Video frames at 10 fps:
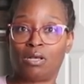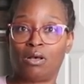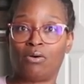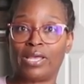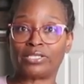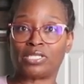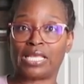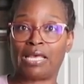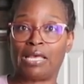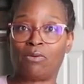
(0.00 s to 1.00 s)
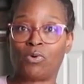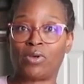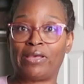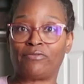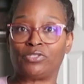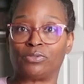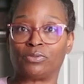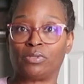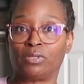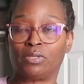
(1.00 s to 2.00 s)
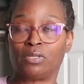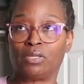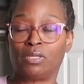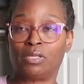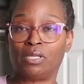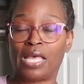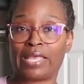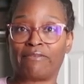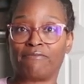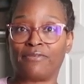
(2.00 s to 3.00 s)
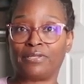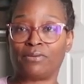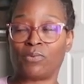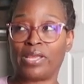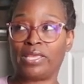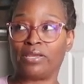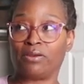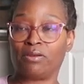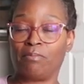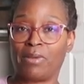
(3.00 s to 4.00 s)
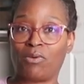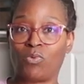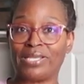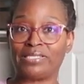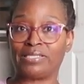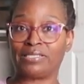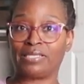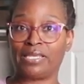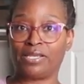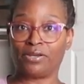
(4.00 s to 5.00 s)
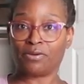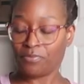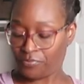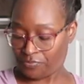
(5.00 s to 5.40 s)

Oh, actually, I won't have to. I can feel it right here. My waist is here.